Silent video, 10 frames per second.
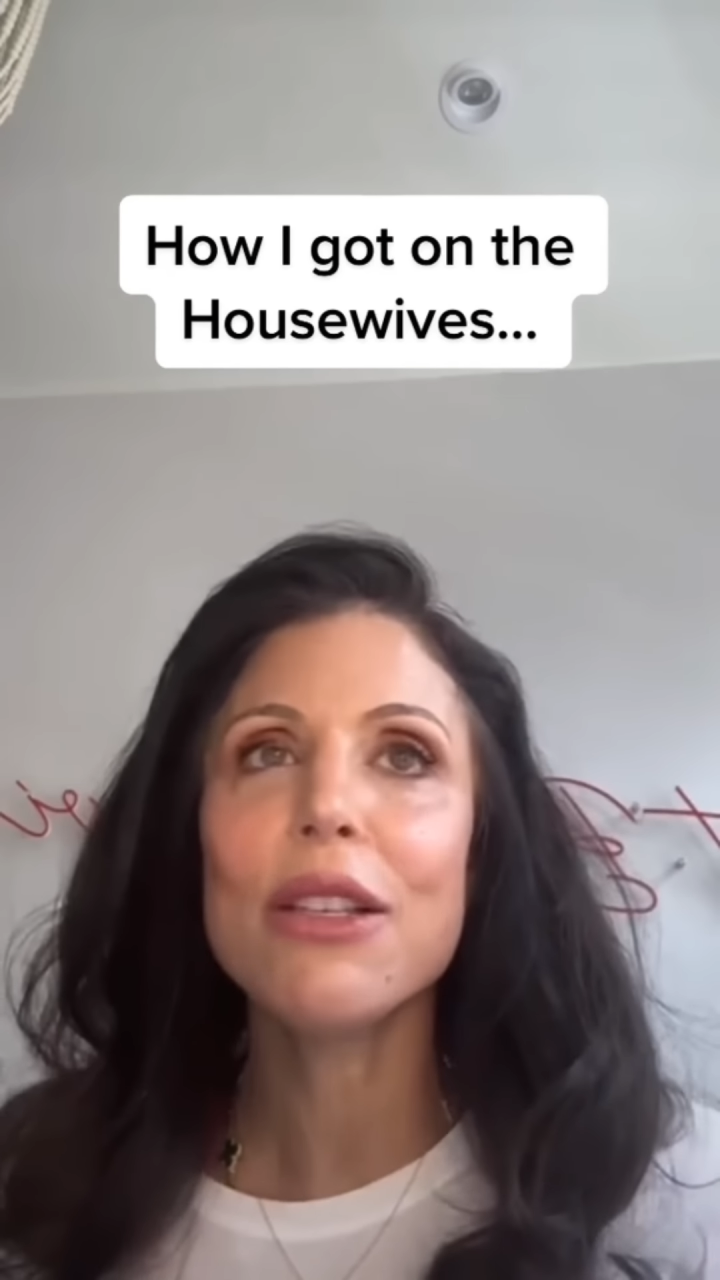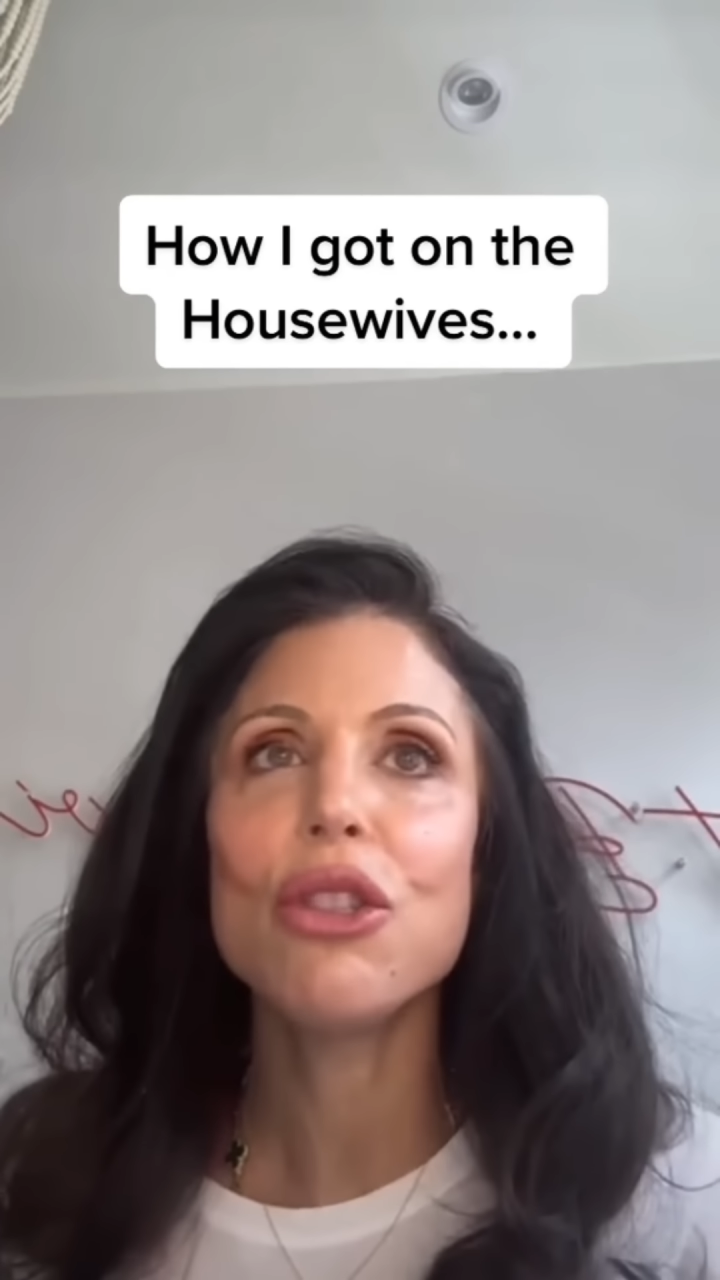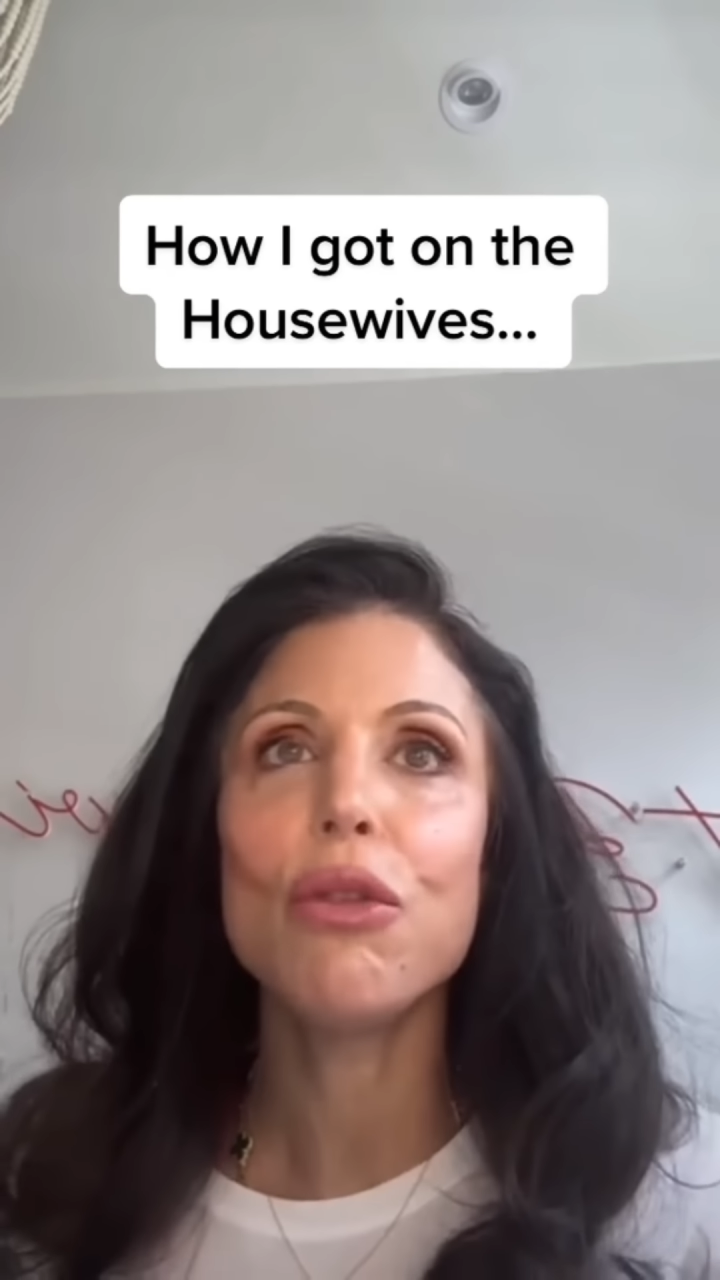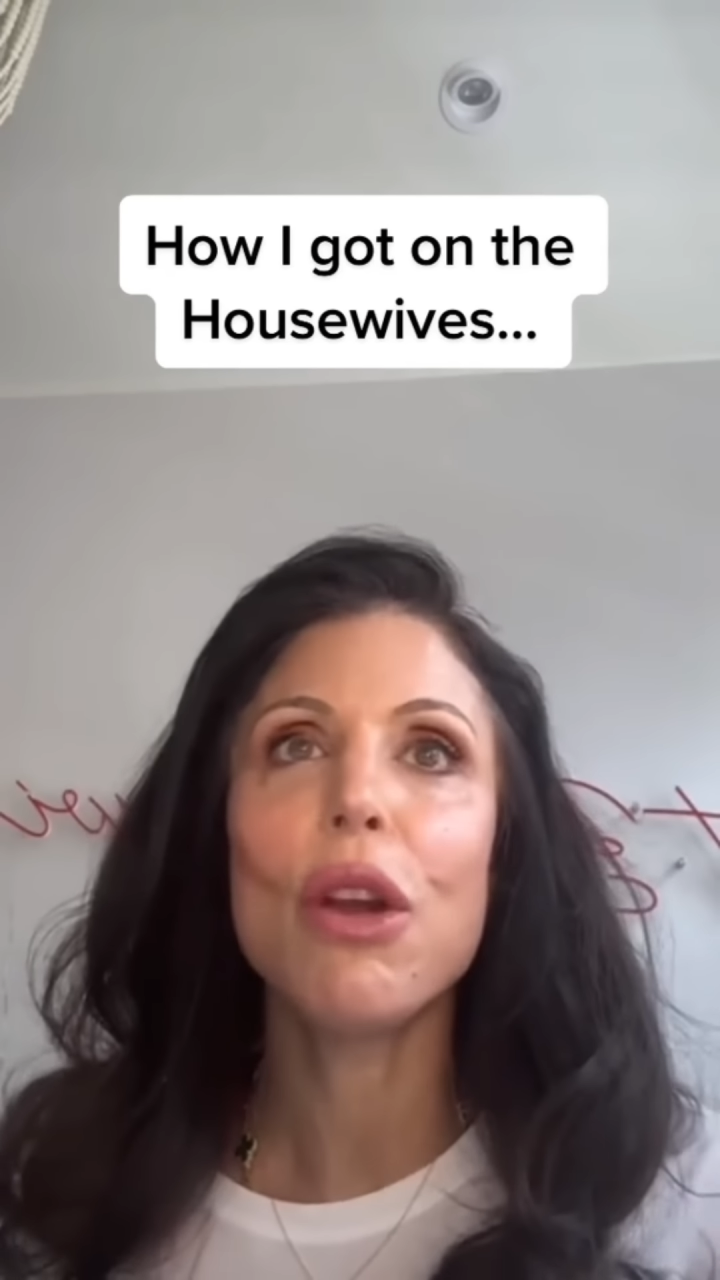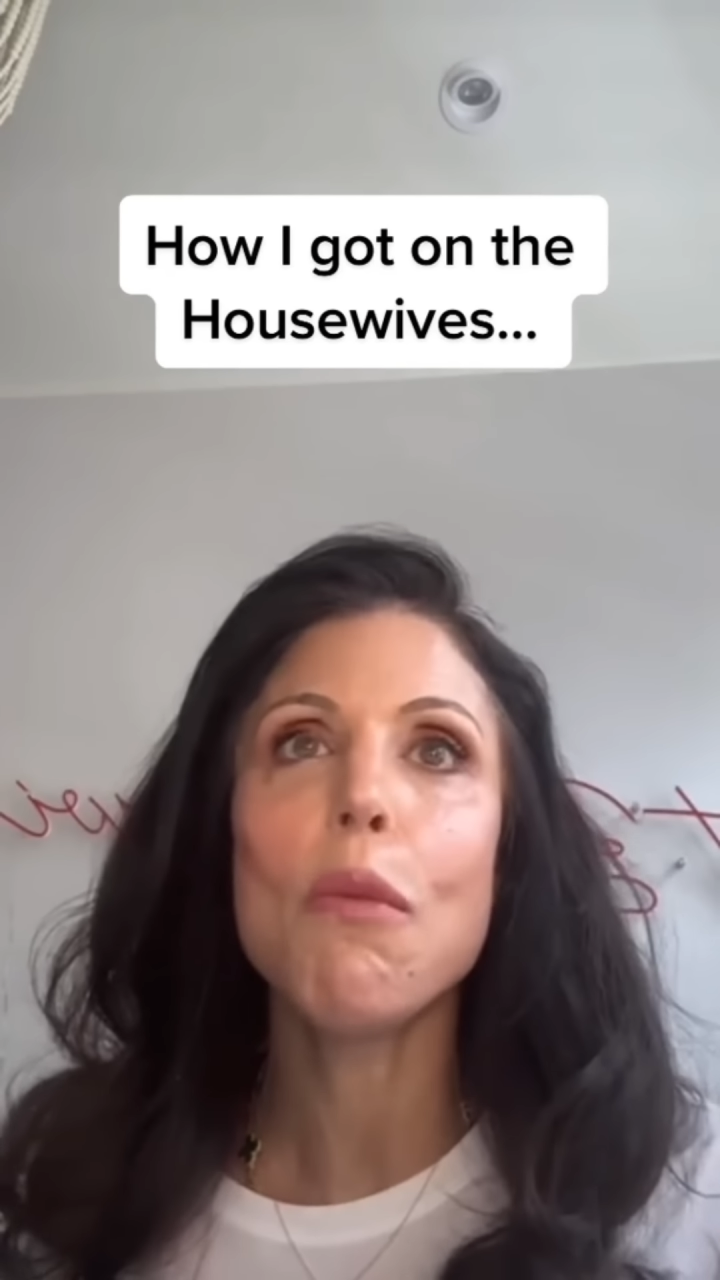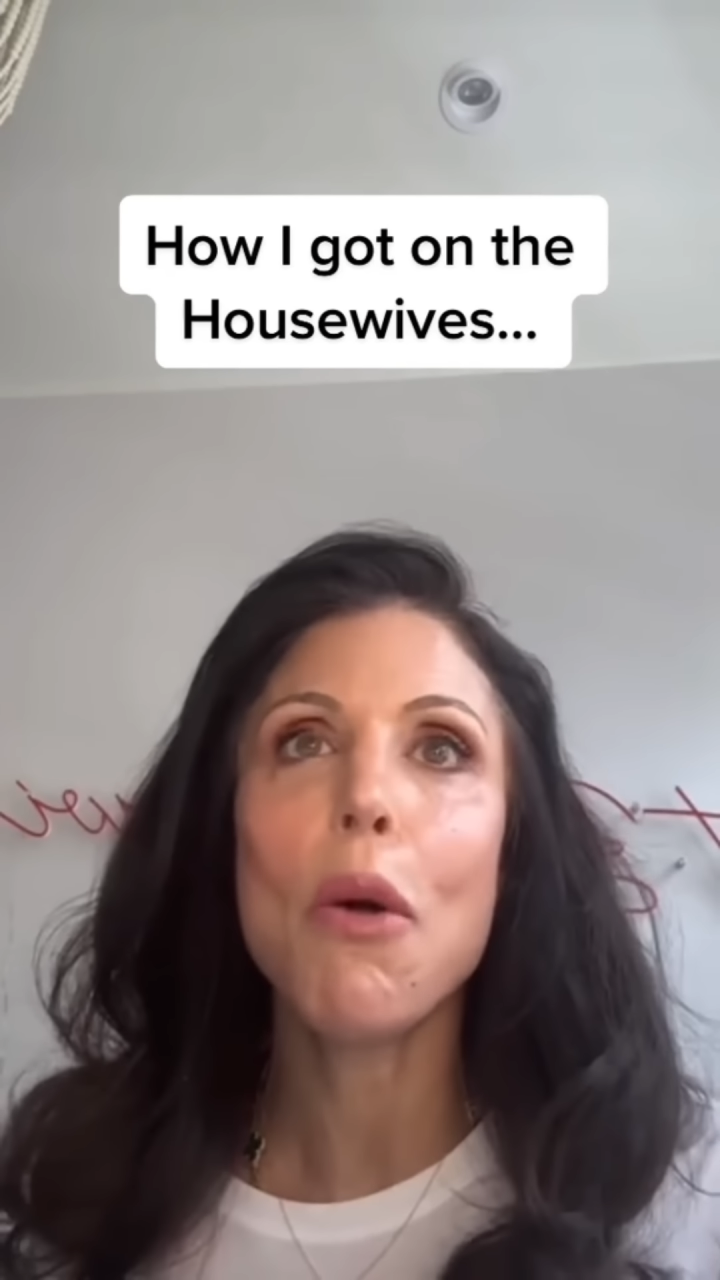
studio